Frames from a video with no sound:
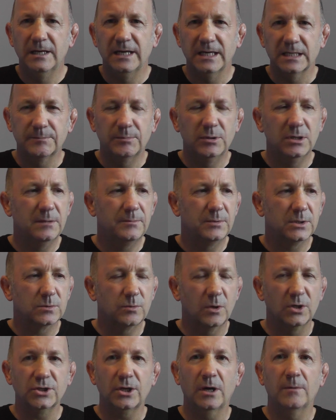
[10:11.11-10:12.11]
His purpose
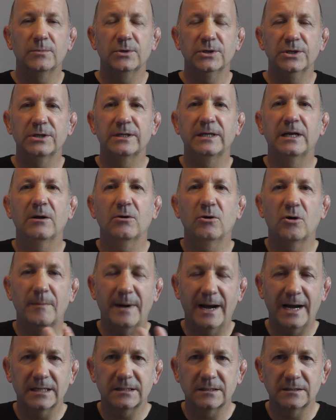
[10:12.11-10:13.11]
was, I'm going to come
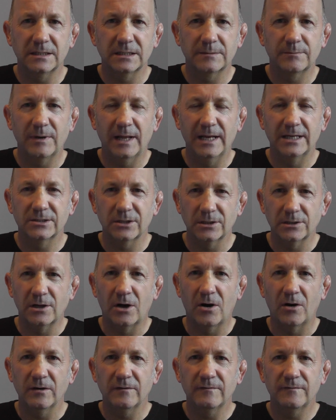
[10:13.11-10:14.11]
out of this place
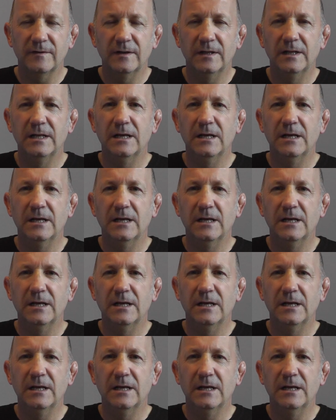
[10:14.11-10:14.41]
alive,